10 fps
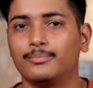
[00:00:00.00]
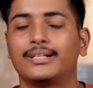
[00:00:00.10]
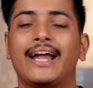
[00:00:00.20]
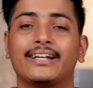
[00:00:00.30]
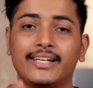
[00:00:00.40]

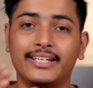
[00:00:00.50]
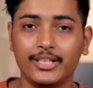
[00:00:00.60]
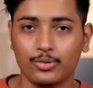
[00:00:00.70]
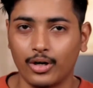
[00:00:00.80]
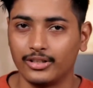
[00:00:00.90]
but at
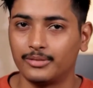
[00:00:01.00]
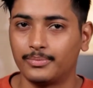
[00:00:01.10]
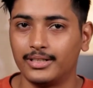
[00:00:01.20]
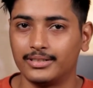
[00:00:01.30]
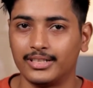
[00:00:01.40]
80 to
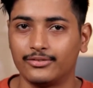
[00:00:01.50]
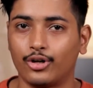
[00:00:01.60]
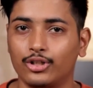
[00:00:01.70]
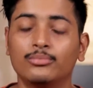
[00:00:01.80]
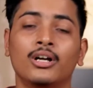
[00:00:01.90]
100%
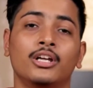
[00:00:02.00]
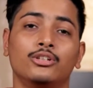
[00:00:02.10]
volume